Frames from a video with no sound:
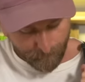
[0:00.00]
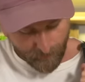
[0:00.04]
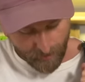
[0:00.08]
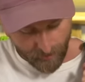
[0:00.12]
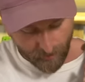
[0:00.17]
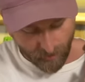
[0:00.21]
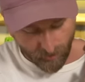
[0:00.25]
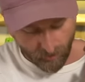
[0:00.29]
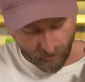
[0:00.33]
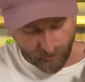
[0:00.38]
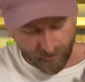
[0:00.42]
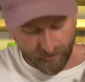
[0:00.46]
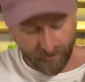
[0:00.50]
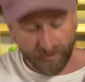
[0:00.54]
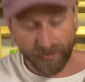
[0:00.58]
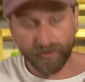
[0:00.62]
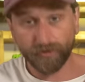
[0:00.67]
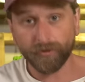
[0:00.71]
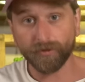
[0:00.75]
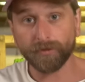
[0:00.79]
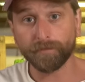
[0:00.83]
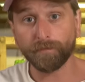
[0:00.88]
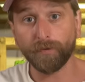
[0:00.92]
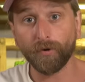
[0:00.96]
but all you got to
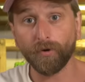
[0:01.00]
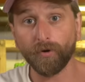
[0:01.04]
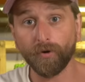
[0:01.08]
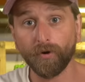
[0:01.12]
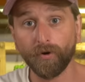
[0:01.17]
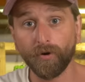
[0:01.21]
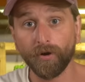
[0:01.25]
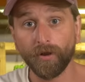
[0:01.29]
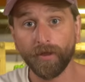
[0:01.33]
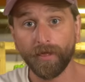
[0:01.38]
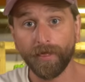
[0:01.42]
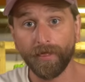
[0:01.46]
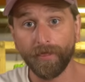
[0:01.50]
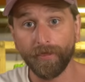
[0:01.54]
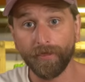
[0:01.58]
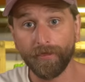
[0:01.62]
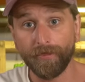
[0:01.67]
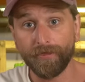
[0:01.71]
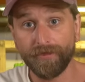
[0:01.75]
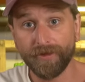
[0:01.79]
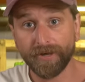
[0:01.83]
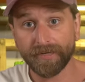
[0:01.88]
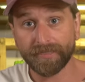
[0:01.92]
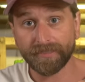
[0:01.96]
do is pull
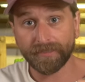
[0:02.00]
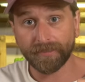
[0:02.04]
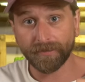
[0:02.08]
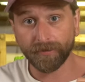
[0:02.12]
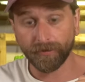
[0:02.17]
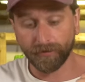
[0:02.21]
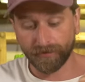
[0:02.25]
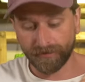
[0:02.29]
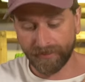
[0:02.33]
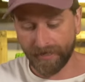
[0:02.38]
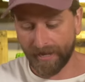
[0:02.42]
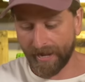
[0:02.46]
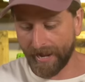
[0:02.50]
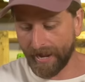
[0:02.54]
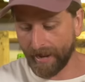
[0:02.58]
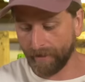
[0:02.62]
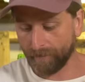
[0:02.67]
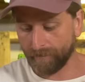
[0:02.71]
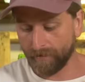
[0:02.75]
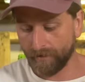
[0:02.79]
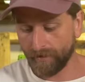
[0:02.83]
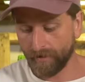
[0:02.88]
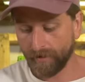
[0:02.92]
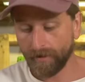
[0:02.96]
this little
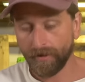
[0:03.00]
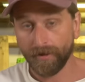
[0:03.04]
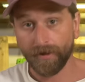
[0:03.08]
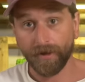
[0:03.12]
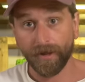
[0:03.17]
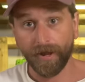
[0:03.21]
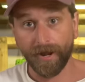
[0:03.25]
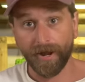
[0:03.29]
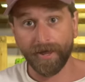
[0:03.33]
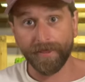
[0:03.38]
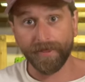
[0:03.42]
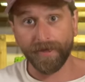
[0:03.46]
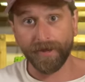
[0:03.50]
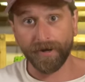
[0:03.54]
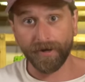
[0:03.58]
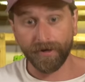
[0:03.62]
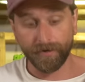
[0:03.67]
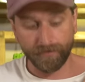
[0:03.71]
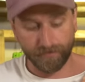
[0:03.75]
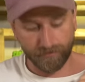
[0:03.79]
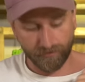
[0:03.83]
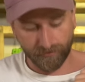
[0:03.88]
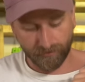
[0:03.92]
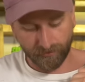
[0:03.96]
tab, and then
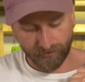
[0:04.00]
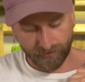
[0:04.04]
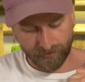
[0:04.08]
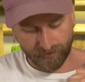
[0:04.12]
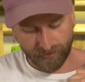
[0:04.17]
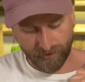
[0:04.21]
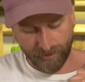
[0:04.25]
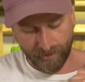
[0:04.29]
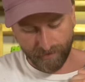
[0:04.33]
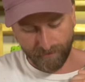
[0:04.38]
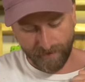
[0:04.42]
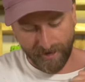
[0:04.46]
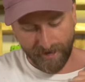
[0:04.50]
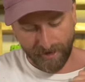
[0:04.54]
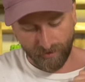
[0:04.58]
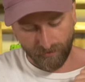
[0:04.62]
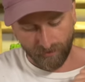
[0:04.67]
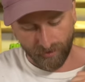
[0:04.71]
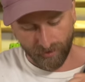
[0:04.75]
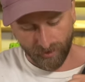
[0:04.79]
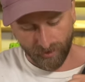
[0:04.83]
it somehow